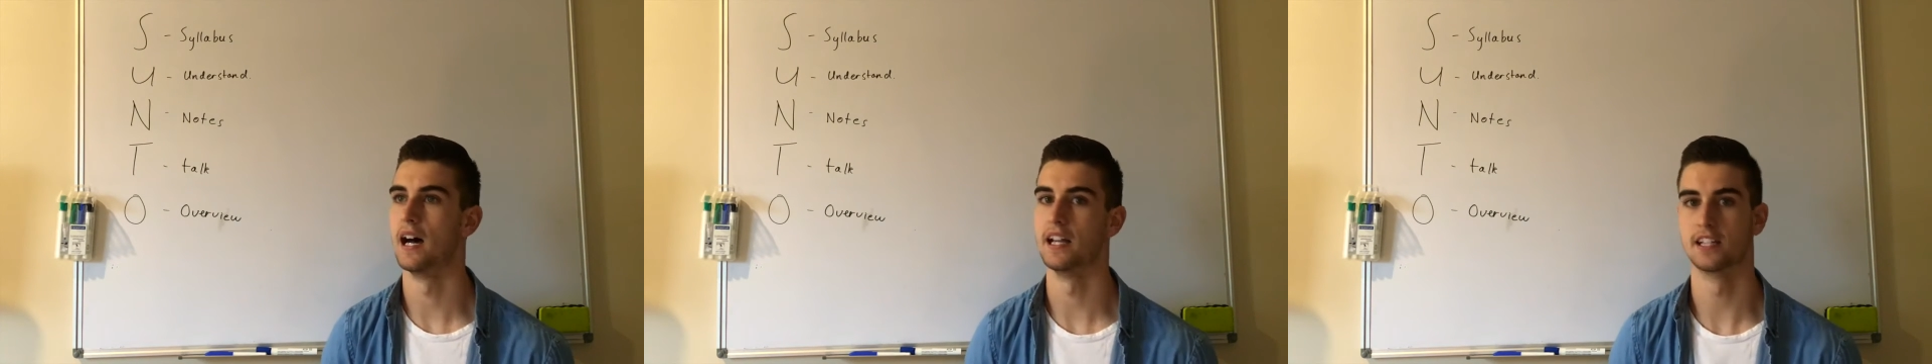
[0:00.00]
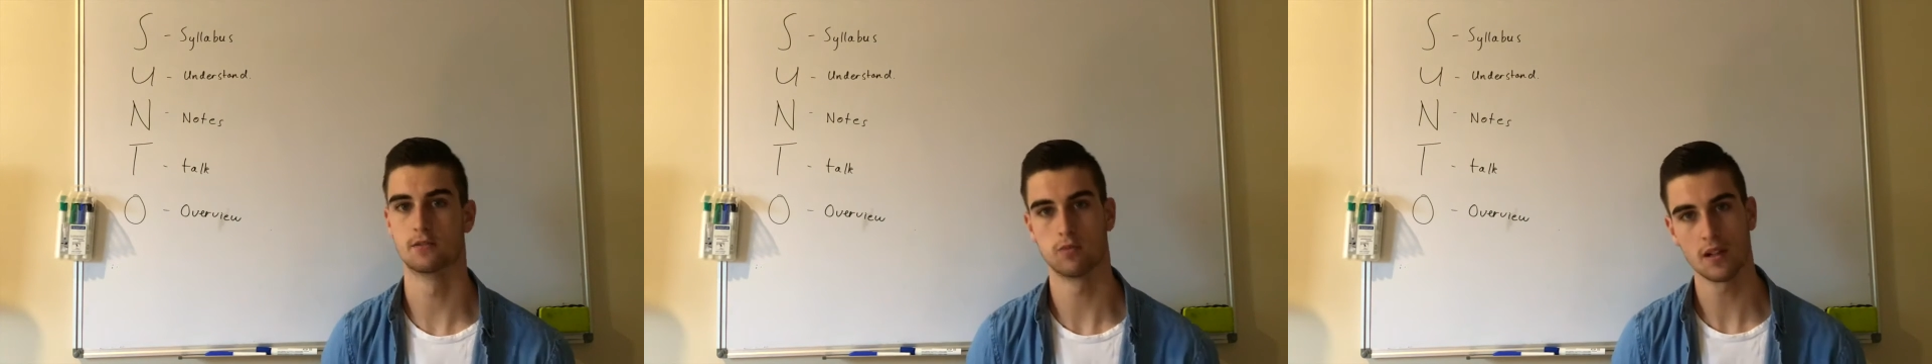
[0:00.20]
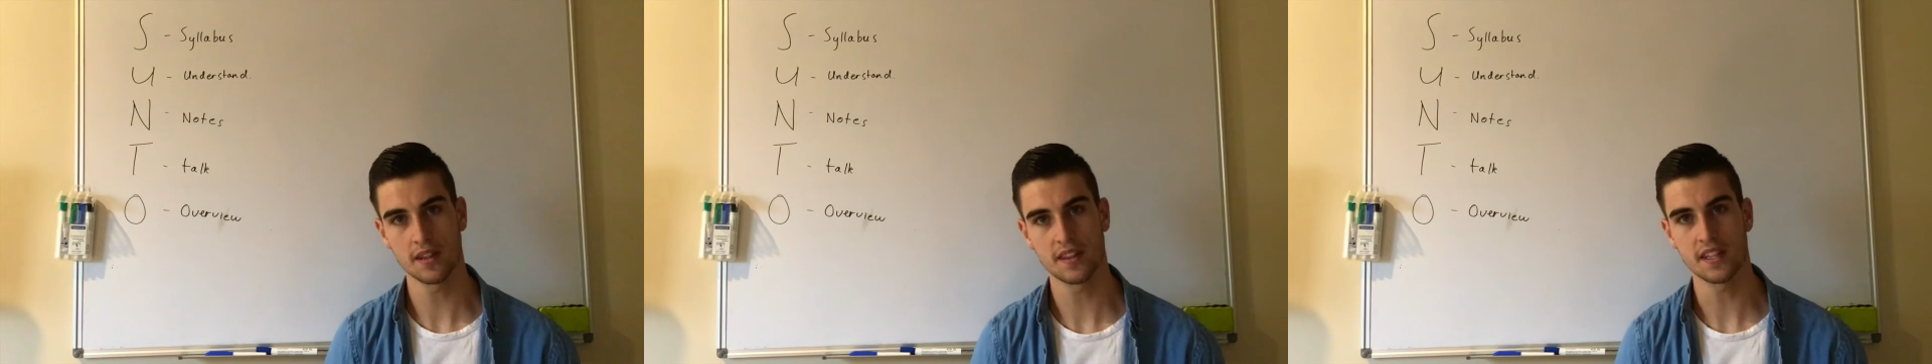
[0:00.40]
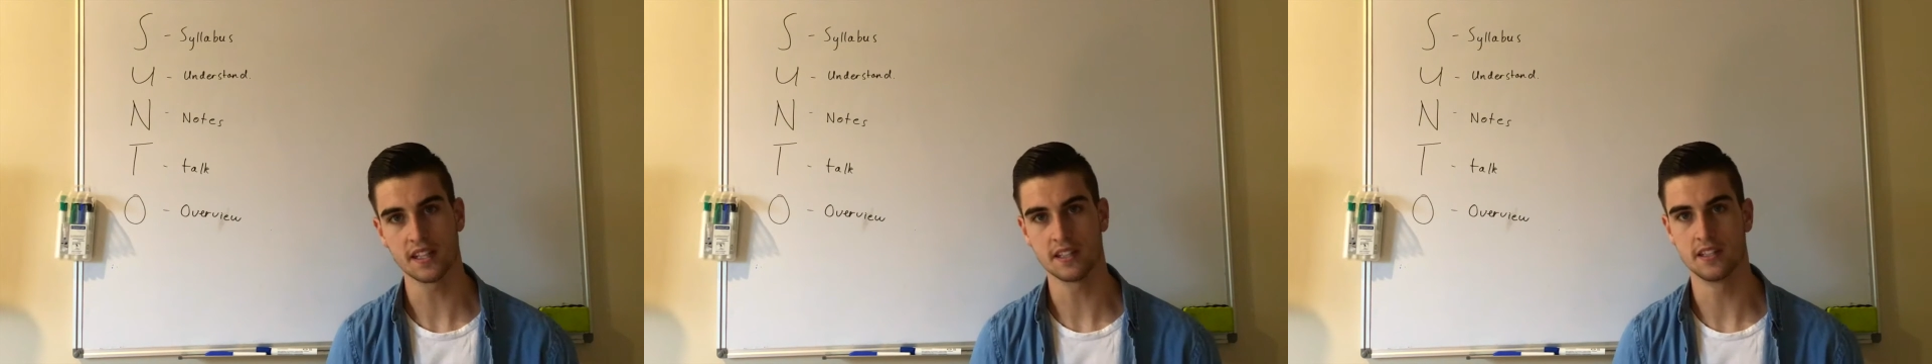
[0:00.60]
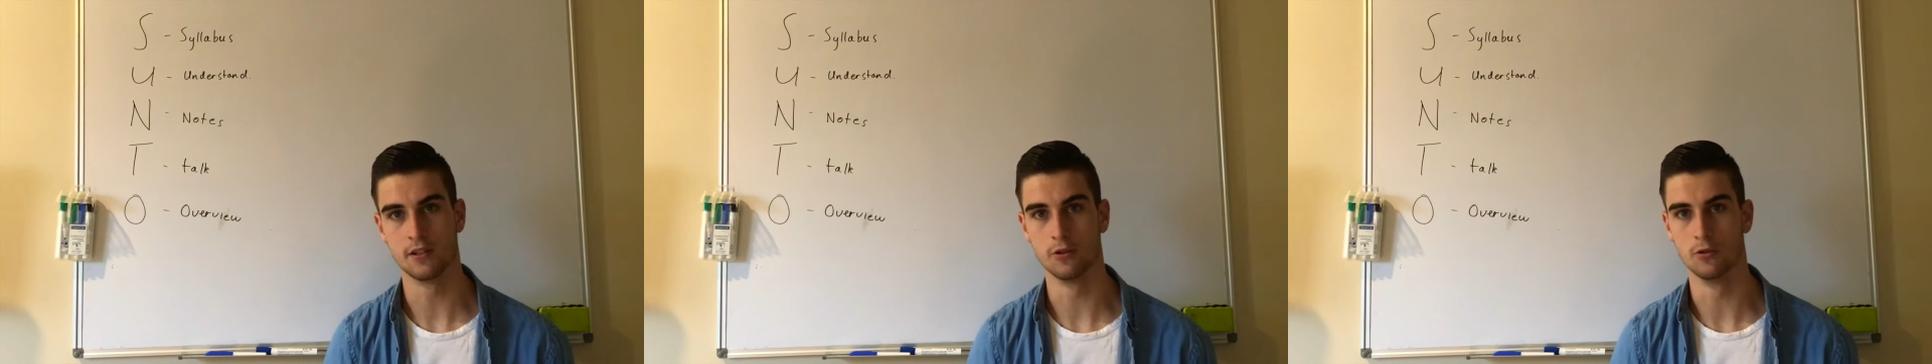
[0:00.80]
It's one
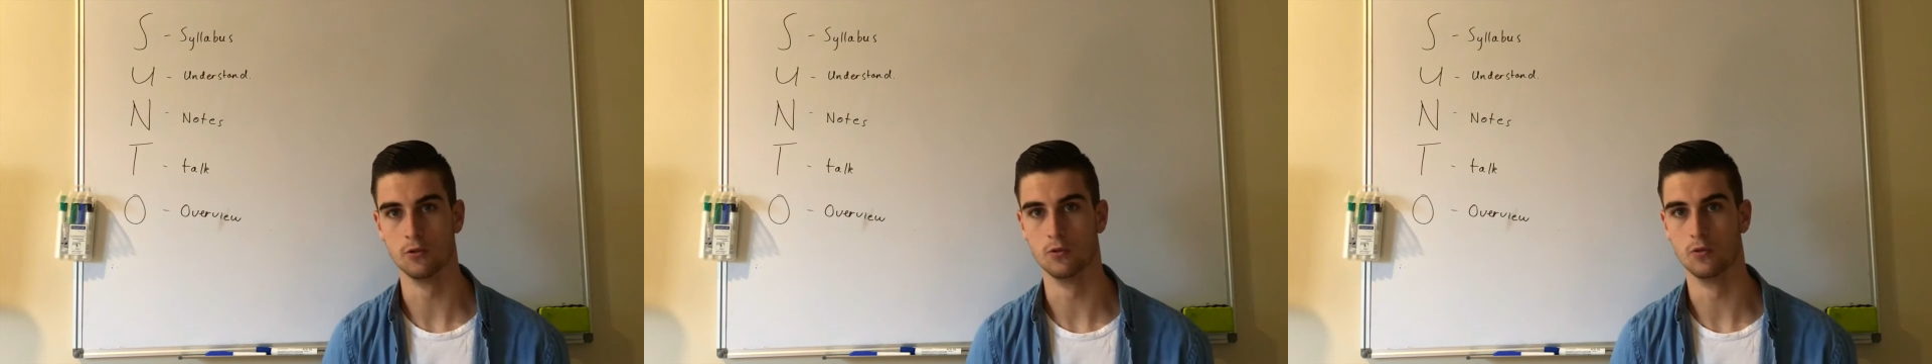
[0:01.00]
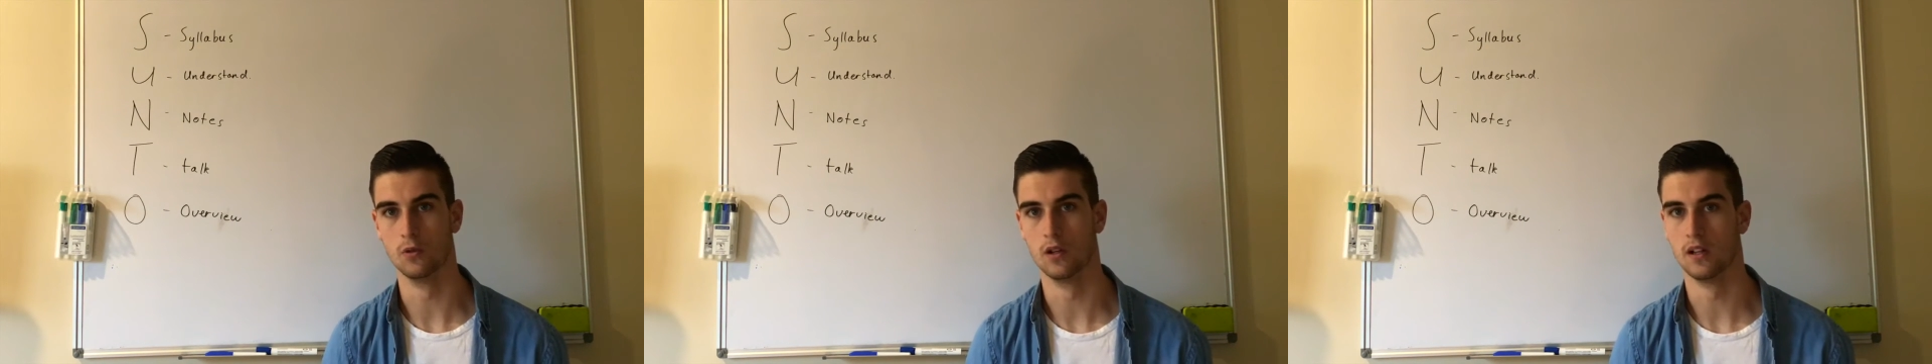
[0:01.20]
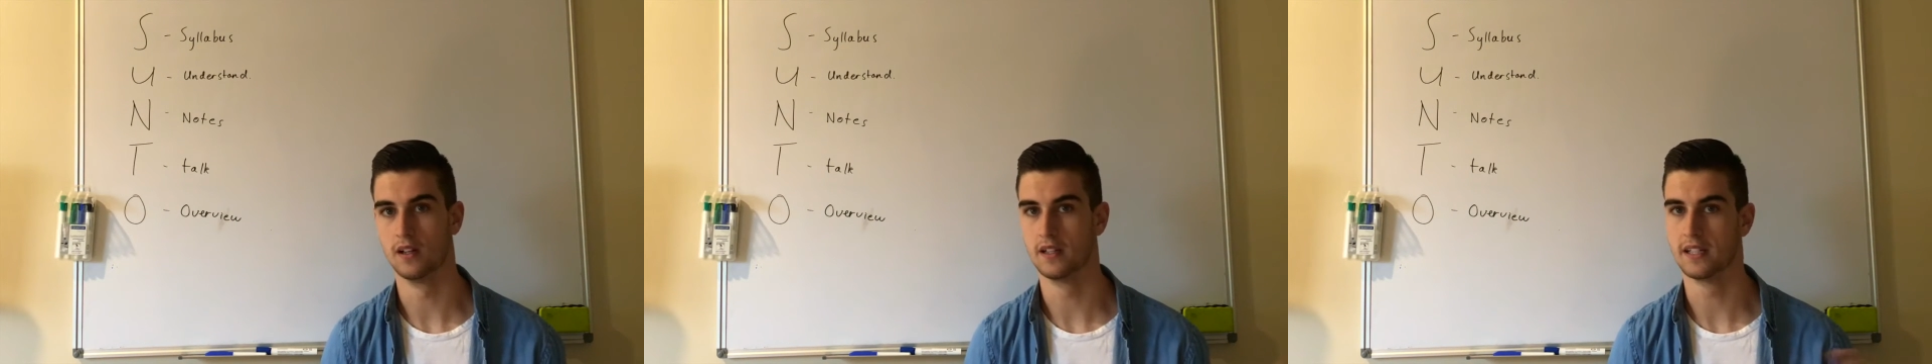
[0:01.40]
thing to